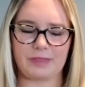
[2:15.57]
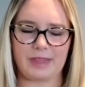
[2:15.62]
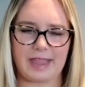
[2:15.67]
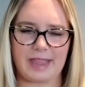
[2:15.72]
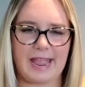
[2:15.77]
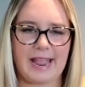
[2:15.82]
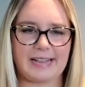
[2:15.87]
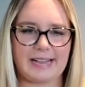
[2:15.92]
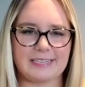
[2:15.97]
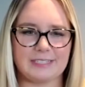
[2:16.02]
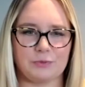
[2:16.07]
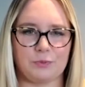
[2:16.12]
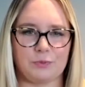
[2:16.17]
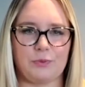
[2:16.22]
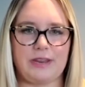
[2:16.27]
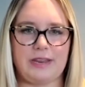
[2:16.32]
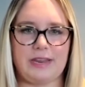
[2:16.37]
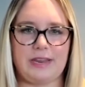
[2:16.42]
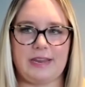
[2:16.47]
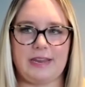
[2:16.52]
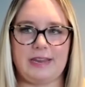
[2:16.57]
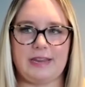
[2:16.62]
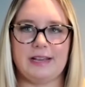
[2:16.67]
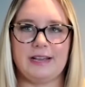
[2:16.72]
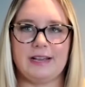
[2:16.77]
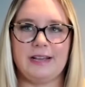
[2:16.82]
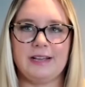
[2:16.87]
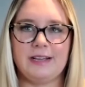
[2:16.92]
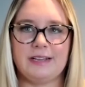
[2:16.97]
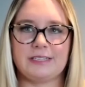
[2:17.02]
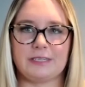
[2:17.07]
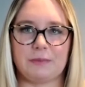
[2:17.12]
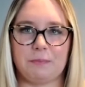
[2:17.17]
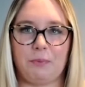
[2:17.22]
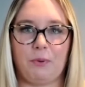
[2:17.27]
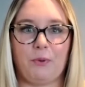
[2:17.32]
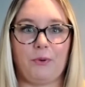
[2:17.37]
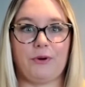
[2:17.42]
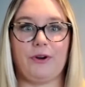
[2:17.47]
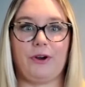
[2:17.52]
As we
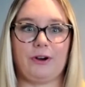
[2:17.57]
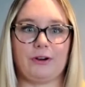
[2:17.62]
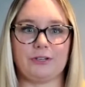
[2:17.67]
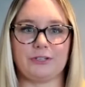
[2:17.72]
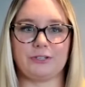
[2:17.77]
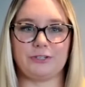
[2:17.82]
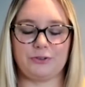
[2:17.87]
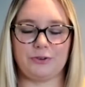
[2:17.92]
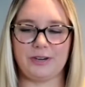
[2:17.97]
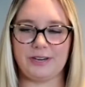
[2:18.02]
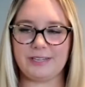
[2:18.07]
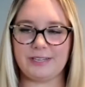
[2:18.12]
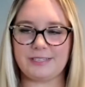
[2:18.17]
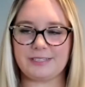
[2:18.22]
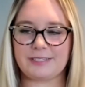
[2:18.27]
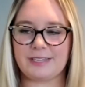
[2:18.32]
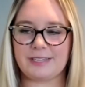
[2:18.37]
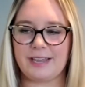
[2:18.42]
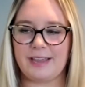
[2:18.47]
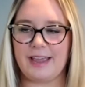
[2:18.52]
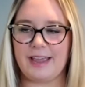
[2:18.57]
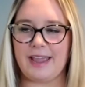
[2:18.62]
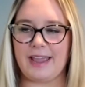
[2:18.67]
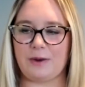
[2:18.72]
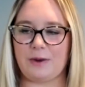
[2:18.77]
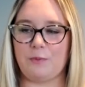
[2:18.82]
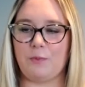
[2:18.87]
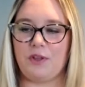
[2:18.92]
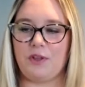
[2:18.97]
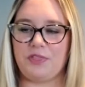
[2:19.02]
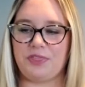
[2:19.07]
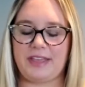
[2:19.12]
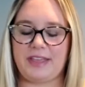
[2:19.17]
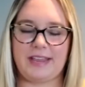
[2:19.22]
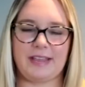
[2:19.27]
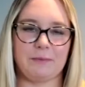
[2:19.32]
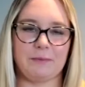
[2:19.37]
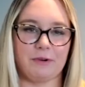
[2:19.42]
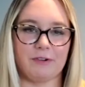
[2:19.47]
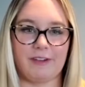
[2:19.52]
support our students and what they
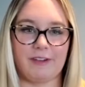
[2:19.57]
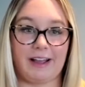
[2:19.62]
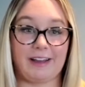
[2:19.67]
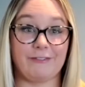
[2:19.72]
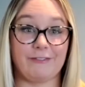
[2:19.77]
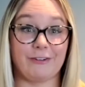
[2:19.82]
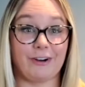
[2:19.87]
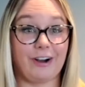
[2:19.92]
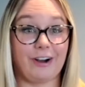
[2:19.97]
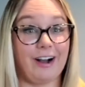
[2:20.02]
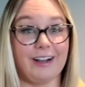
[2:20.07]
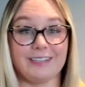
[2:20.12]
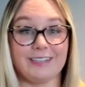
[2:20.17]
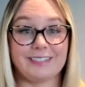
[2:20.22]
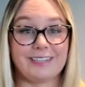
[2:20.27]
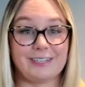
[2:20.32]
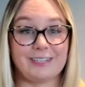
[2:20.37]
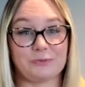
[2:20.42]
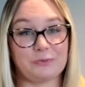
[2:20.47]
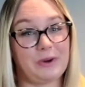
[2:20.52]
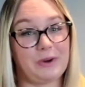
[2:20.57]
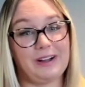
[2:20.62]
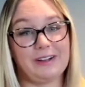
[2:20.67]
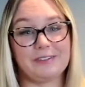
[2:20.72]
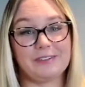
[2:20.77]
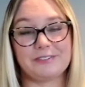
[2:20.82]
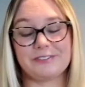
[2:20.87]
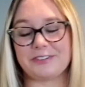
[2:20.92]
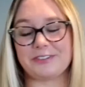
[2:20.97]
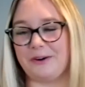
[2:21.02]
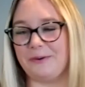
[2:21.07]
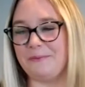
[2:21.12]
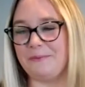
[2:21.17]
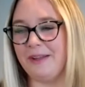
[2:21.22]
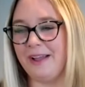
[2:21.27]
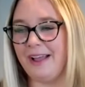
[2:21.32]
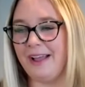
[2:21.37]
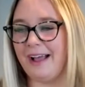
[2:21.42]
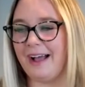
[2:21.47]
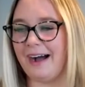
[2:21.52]
can provide for us as well. So
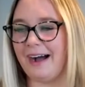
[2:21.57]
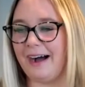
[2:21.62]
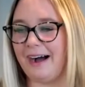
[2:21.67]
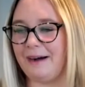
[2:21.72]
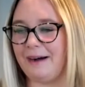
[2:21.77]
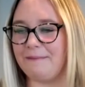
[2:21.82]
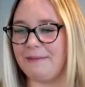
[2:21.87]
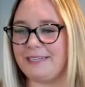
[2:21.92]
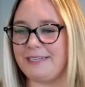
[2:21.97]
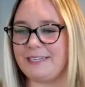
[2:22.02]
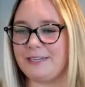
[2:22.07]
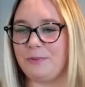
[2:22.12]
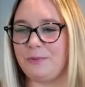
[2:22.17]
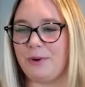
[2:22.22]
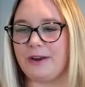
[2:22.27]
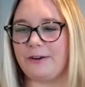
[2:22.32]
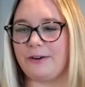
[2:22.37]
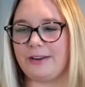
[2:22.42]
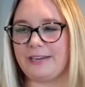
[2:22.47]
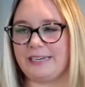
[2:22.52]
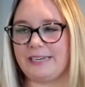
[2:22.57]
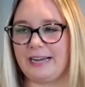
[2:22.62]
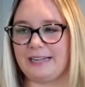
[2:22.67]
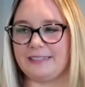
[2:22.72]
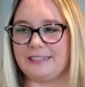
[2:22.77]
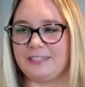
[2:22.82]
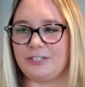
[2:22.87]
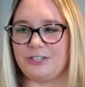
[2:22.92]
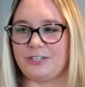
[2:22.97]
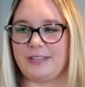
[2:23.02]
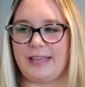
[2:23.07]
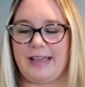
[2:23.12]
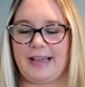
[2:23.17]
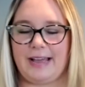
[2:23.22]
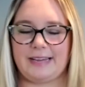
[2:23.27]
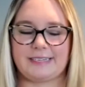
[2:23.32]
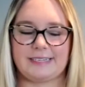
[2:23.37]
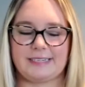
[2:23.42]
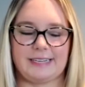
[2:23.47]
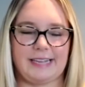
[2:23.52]
I did want to acknowledge
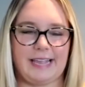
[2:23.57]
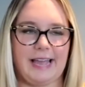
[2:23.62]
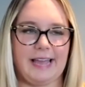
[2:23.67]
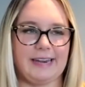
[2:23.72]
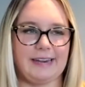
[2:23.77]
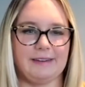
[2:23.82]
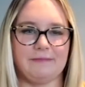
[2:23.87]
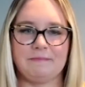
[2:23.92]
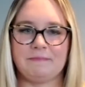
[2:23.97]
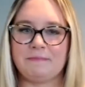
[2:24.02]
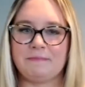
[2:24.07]
that again.